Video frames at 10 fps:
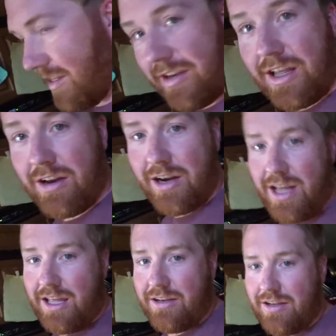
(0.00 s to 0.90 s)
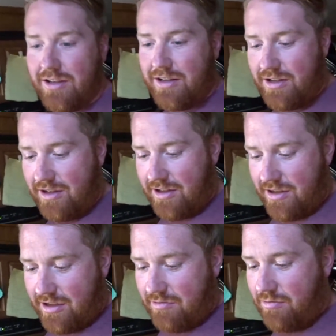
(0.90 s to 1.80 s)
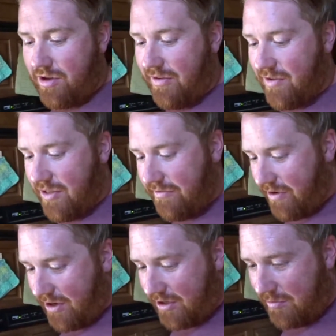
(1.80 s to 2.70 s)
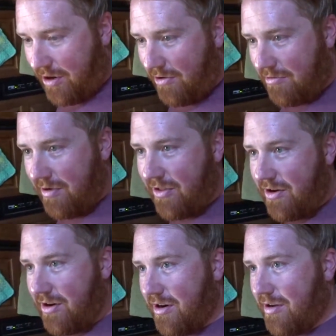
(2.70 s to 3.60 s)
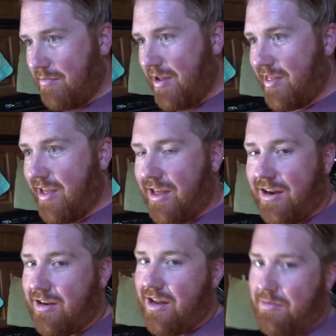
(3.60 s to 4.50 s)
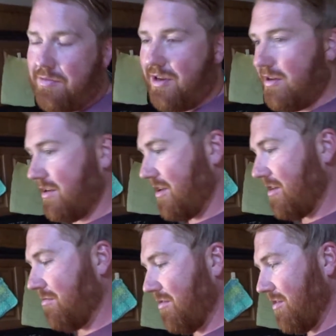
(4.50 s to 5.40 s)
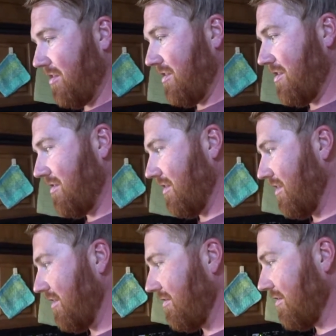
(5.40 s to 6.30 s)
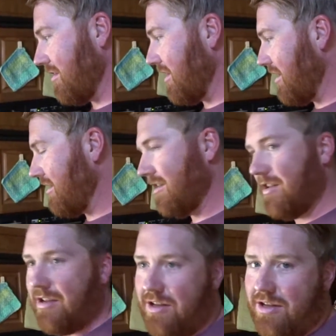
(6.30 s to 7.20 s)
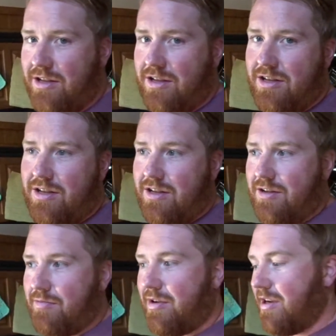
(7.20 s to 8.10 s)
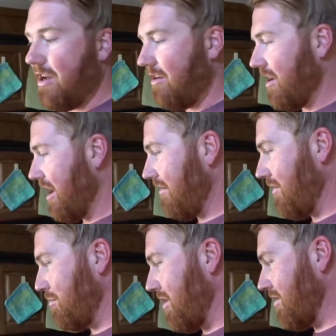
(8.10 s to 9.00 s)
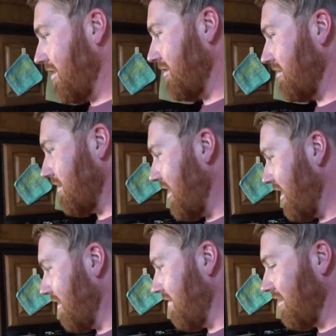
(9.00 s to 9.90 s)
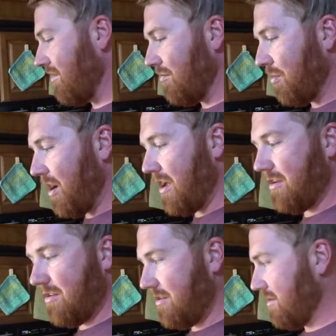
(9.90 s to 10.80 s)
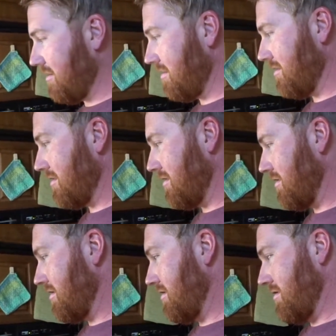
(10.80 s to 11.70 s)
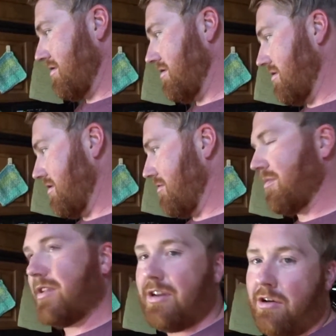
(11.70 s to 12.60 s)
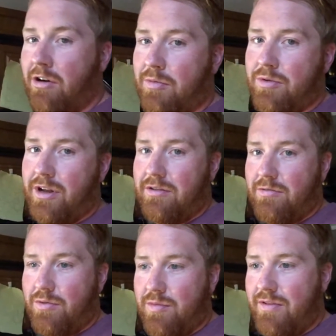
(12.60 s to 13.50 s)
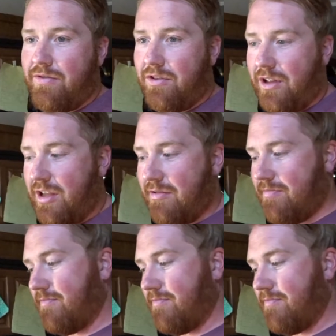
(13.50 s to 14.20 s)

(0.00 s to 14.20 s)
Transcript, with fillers: sit down and eat. We'll give you the verdict tomorrow on whether my second attempt at dinner was successful or not. But now I have a basic understanding of the Instant Pot. Um, it didn't cooperate with me fully.